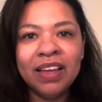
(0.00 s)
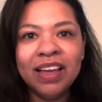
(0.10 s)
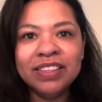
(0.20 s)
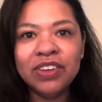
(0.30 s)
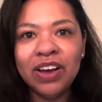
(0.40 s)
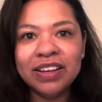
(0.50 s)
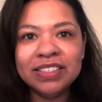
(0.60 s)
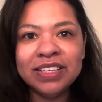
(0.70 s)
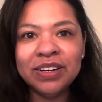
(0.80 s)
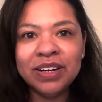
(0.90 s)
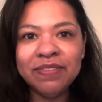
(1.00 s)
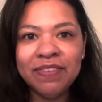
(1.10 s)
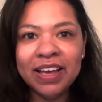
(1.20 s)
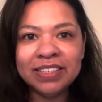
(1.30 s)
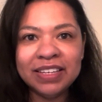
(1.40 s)
And so I considered
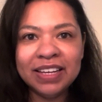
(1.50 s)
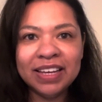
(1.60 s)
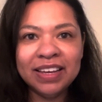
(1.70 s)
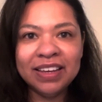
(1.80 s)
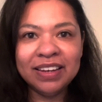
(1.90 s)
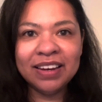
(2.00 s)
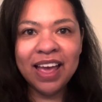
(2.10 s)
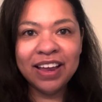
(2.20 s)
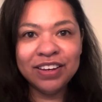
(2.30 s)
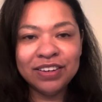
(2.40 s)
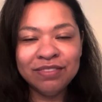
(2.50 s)
investing in a,